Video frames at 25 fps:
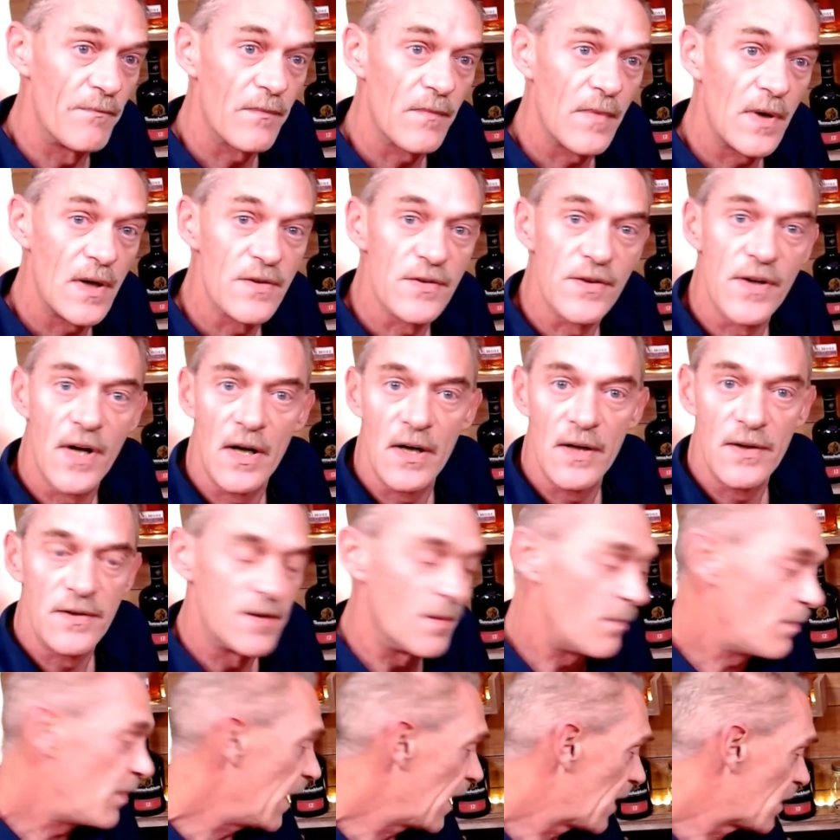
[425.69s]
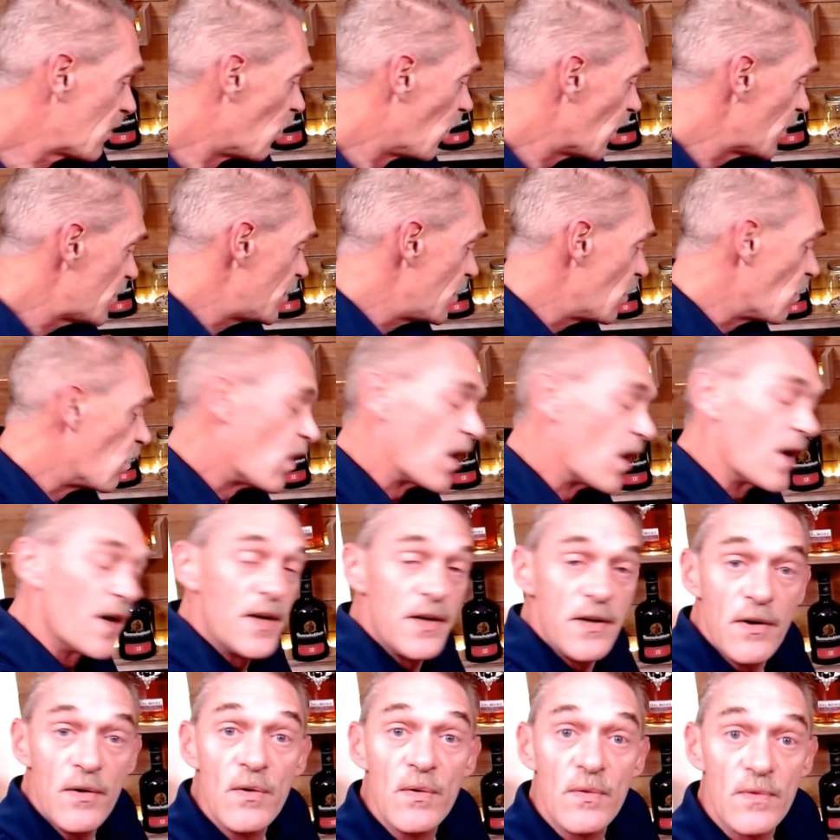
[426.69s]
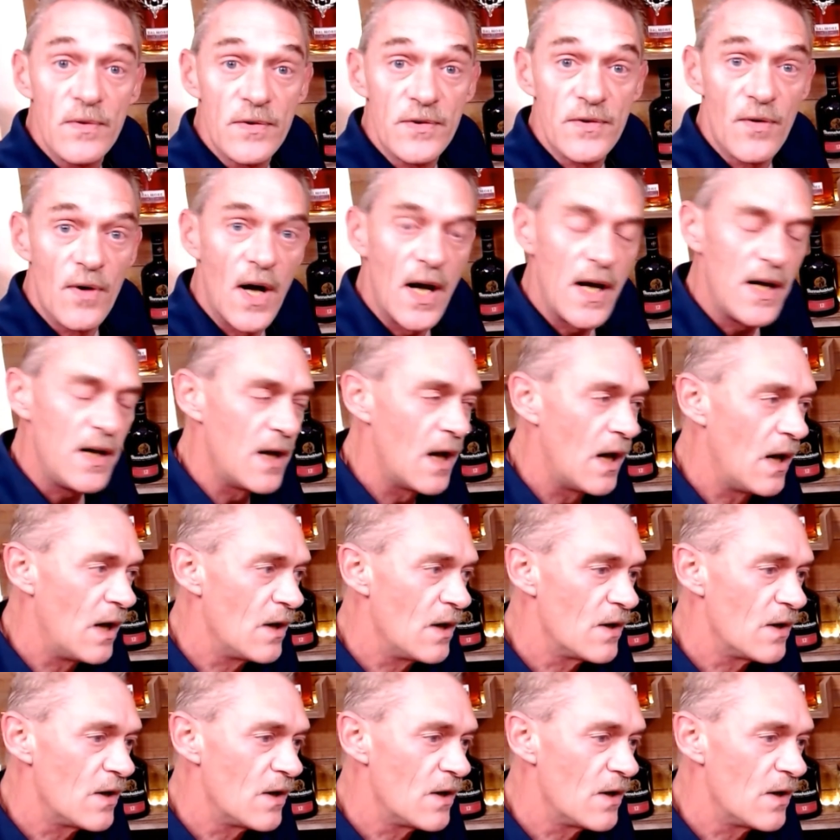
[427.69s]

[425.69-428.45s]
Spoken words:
to depict what you want to use, right?